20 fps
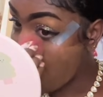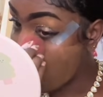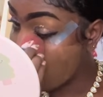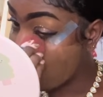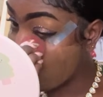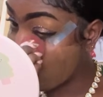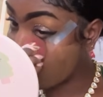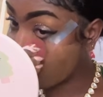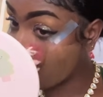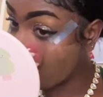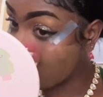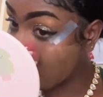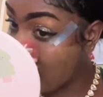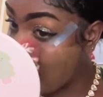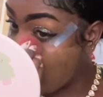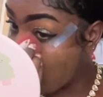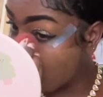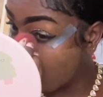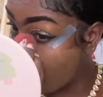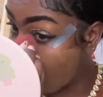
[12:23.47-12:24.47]
Me just go say a
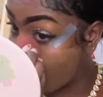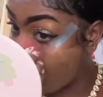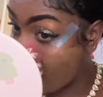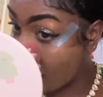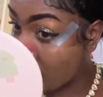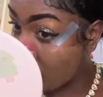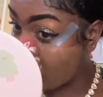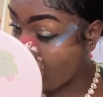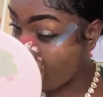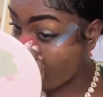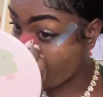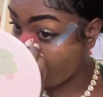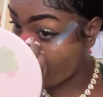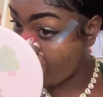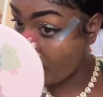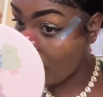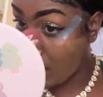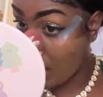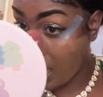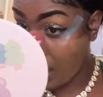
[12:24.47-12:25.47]
long time me and Kitty are
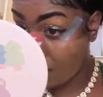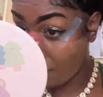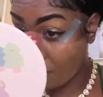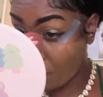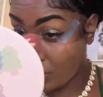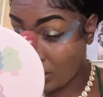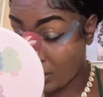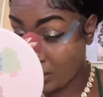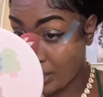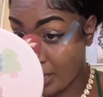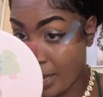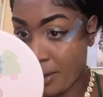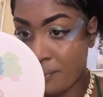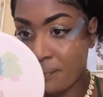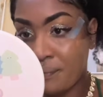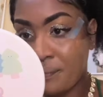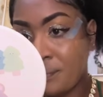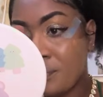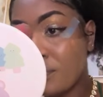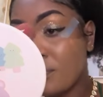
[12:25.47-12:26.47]
friends. Long fucking time.
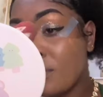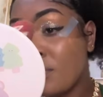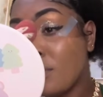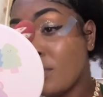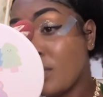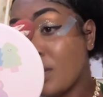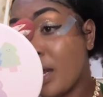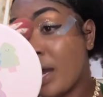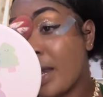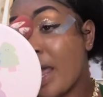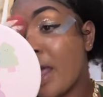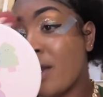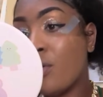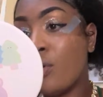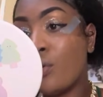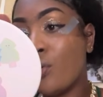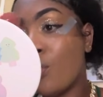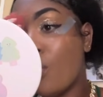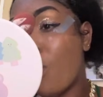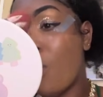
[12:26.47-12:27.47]
And I
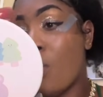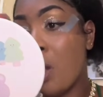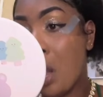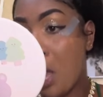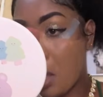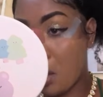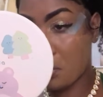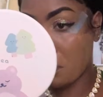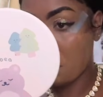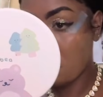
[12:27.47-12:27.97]
don't know how long.